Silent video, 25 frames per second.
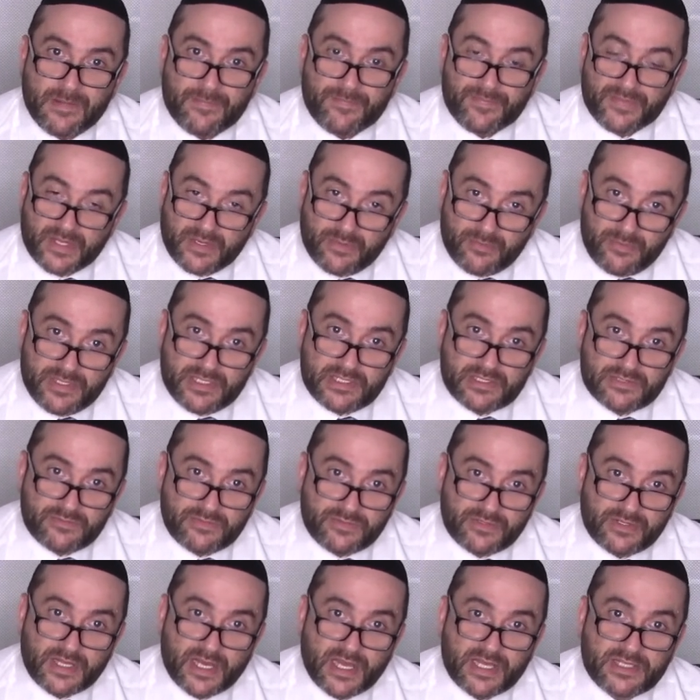And the reason
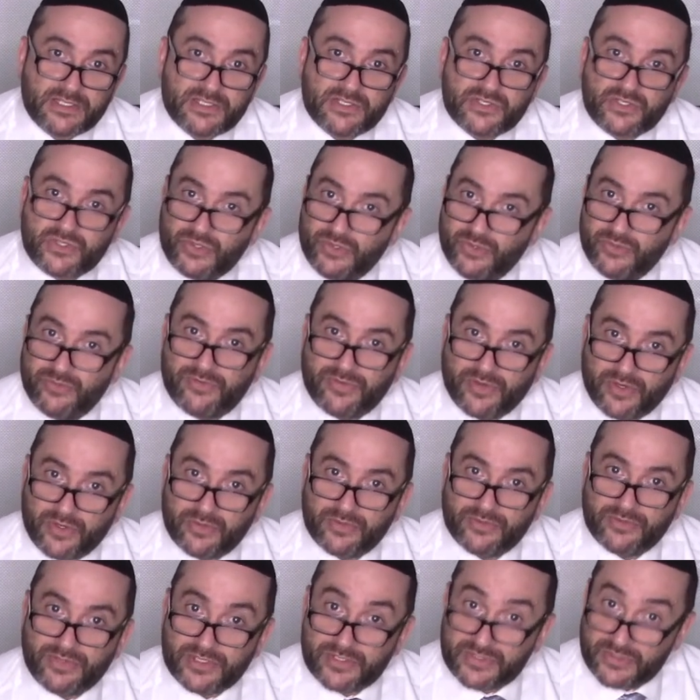for that is
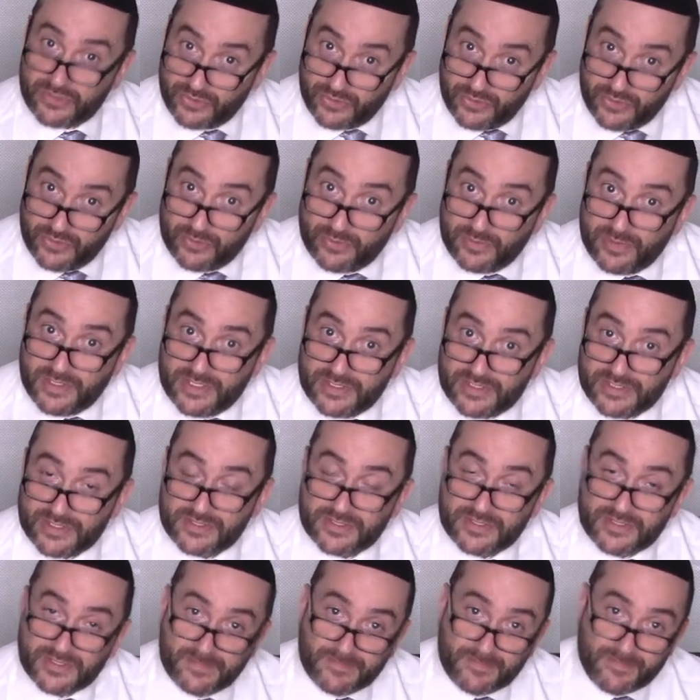twofold. There's two
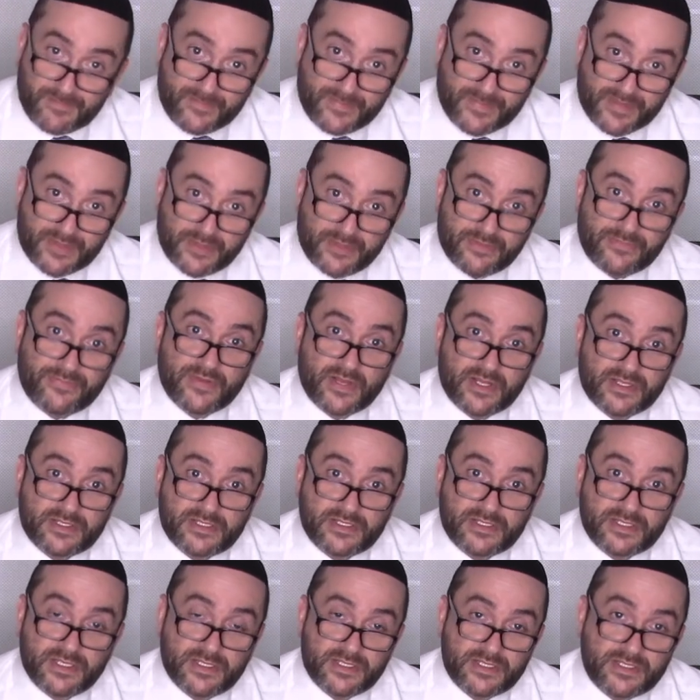reasons. The
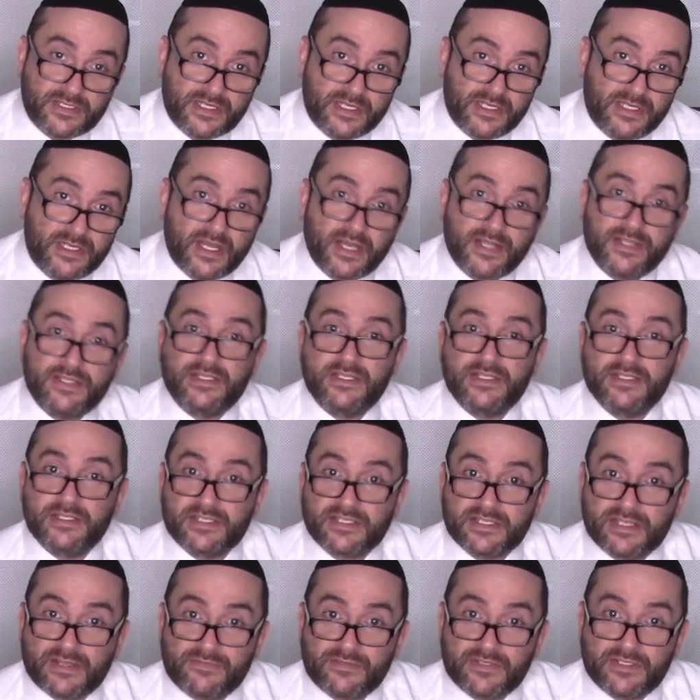first is, in
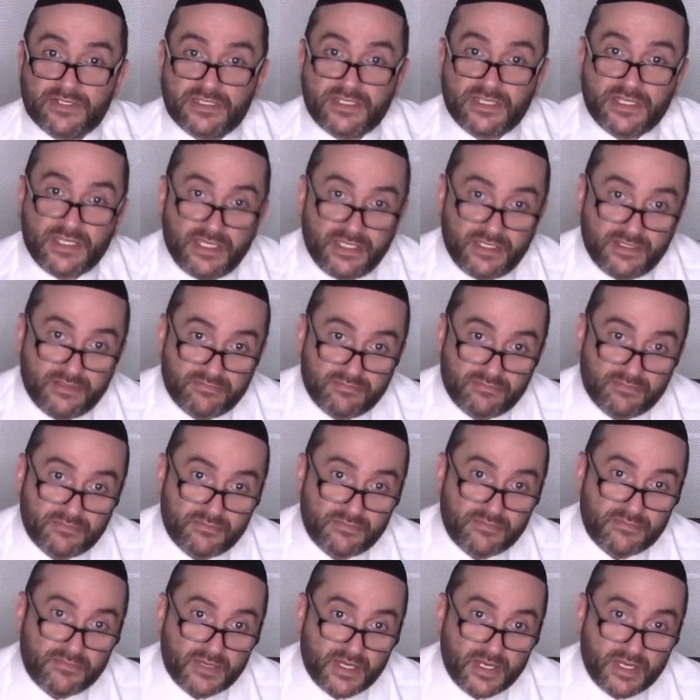1917,
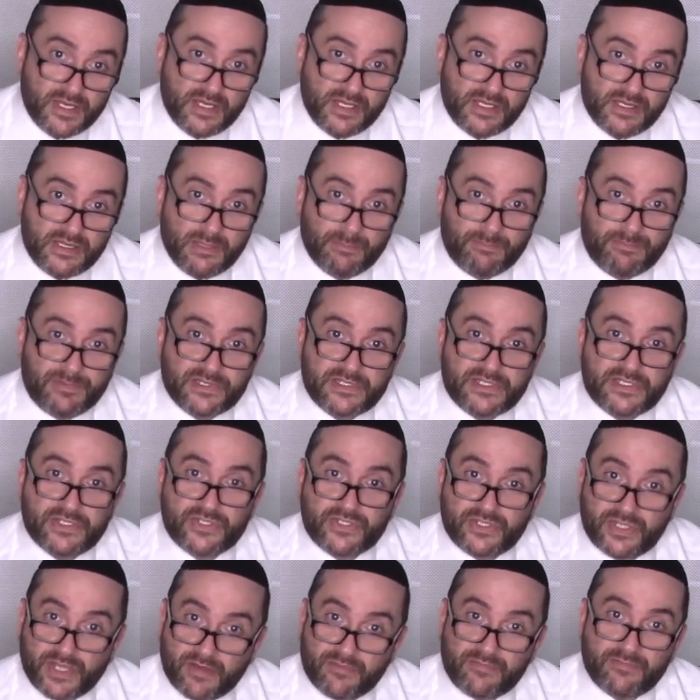the
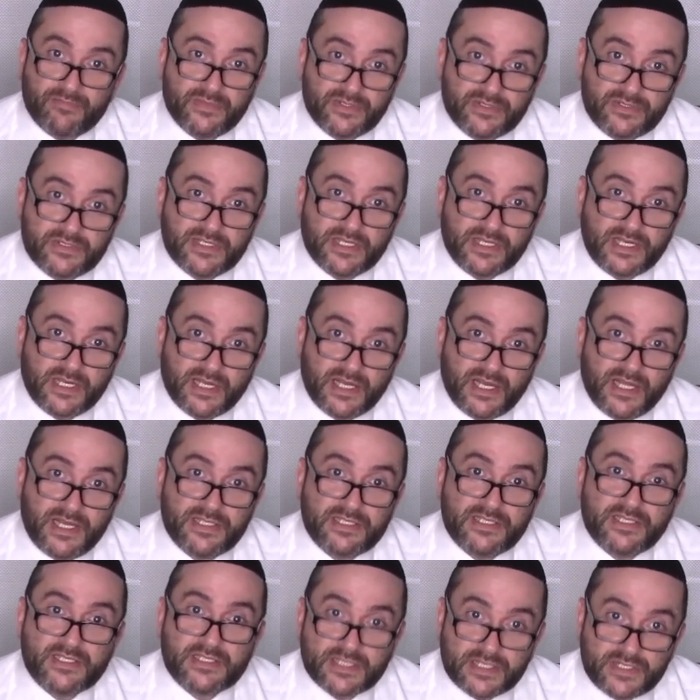British government
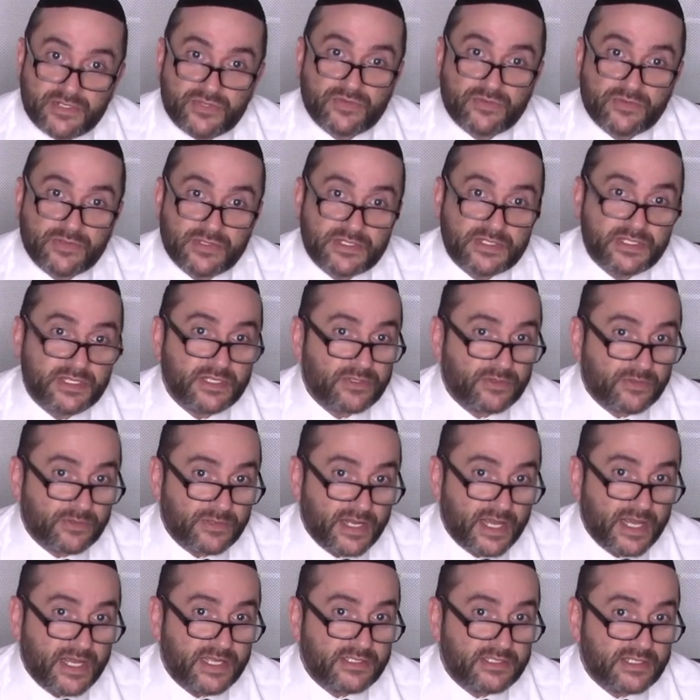declared its interest in
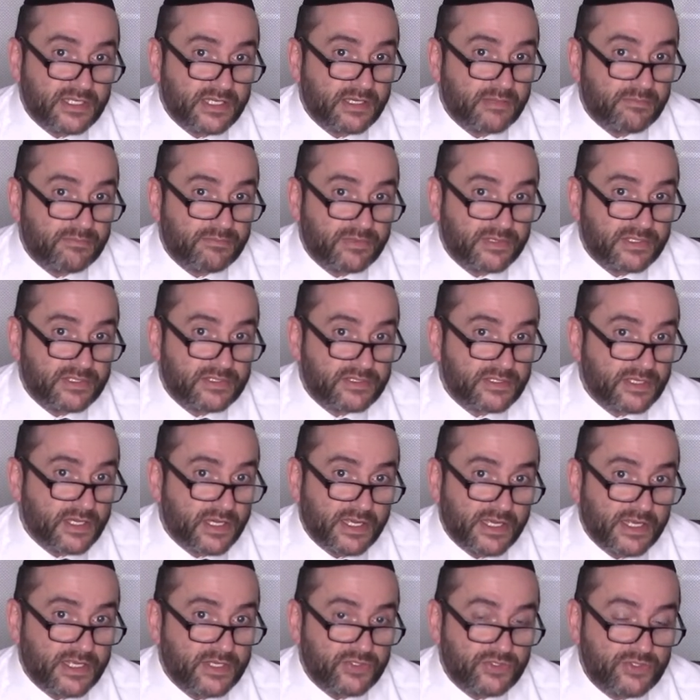creating
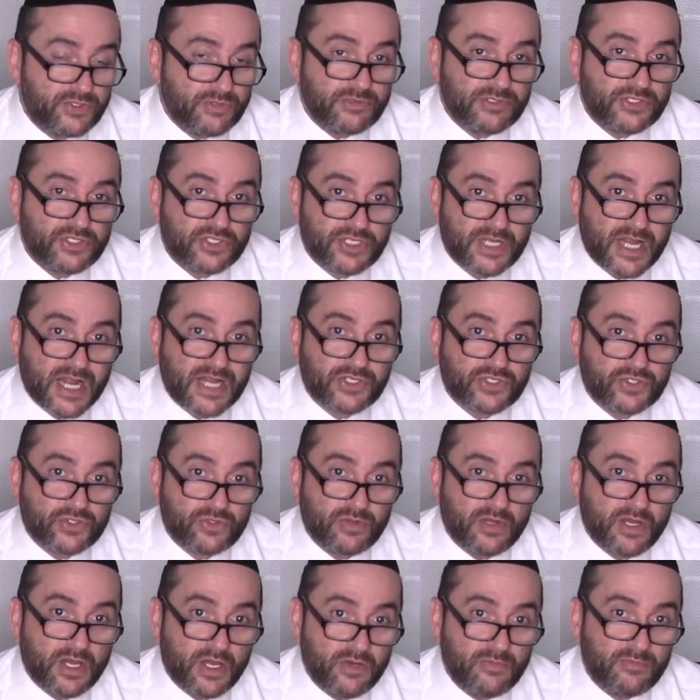a Jewish
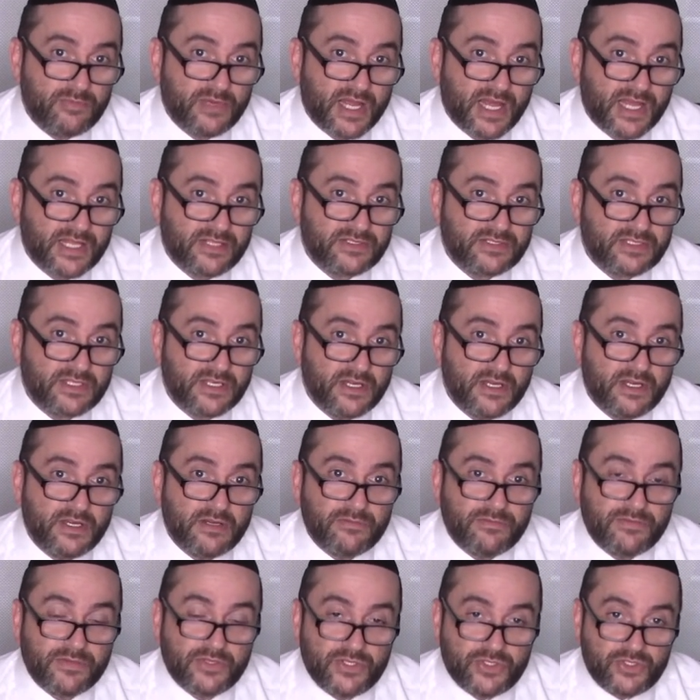national homeland
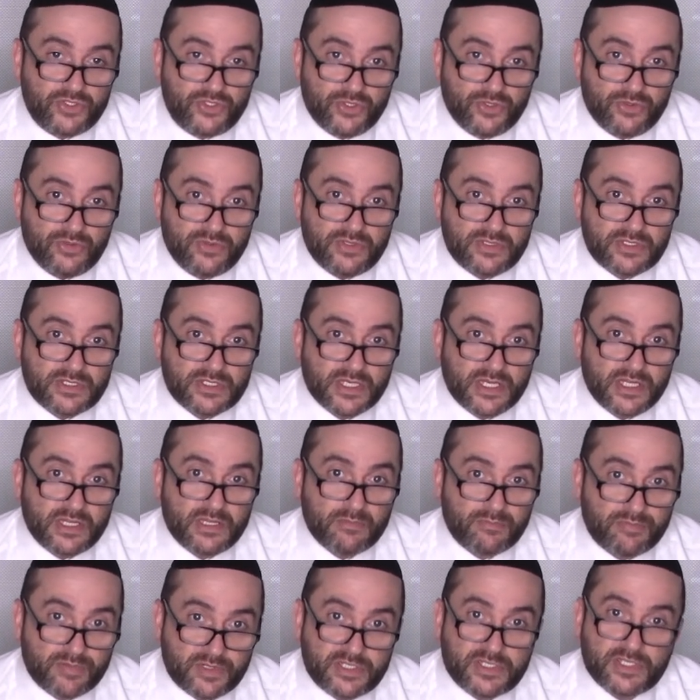for the Jews in
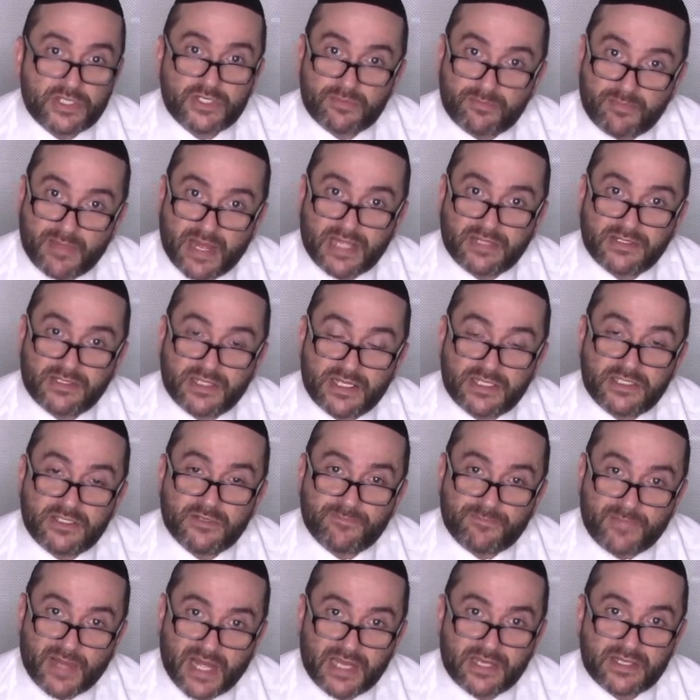the British Mandate
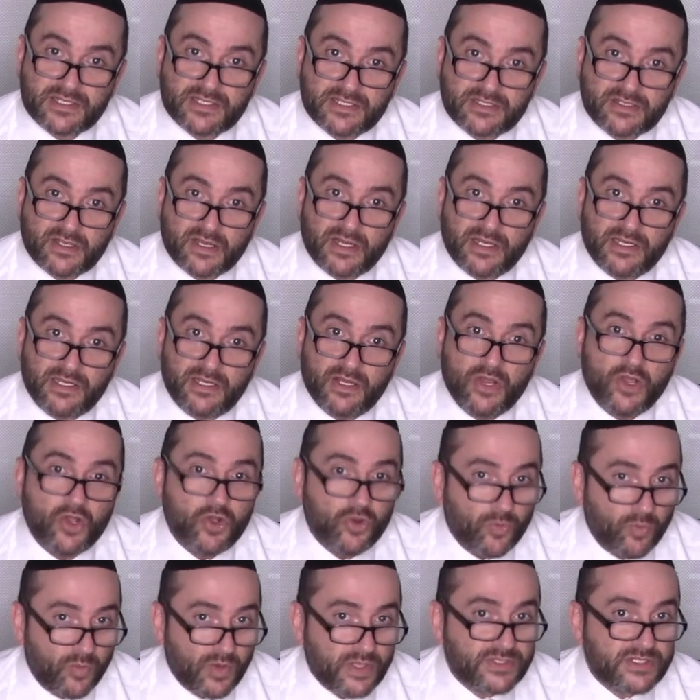of Palestine
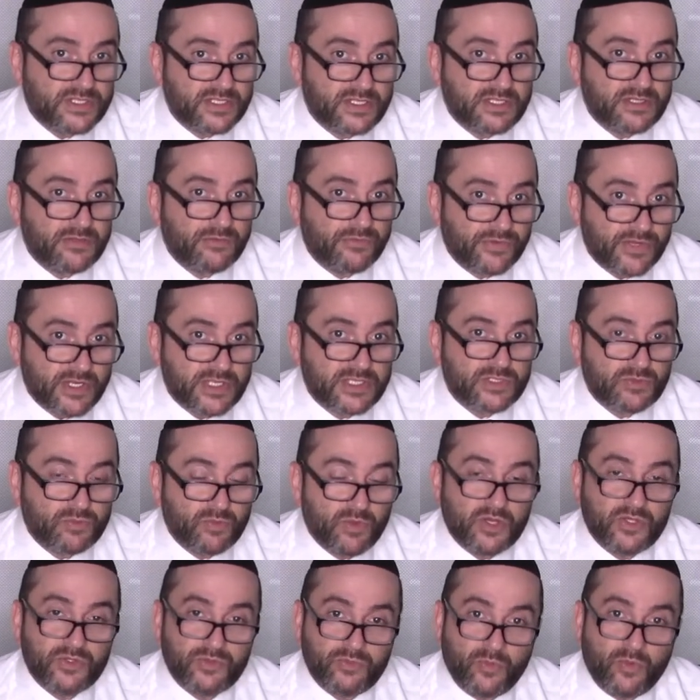once the First
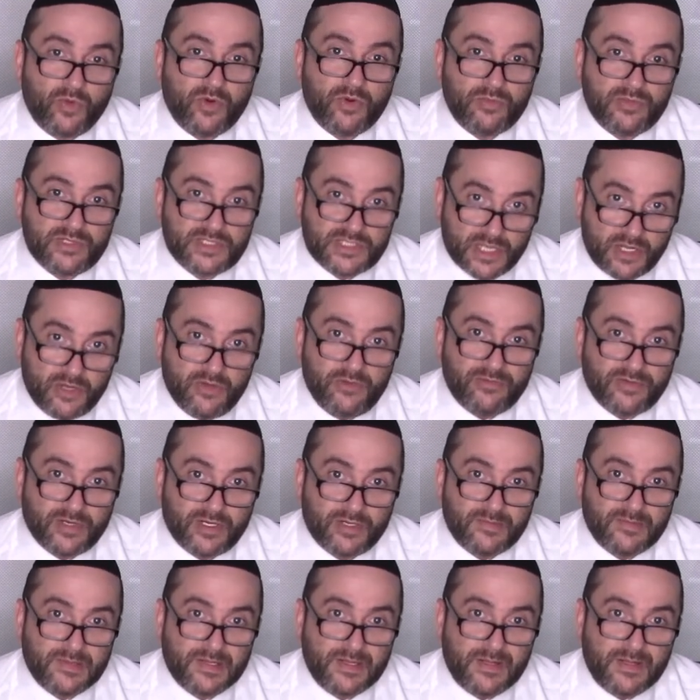World War was over.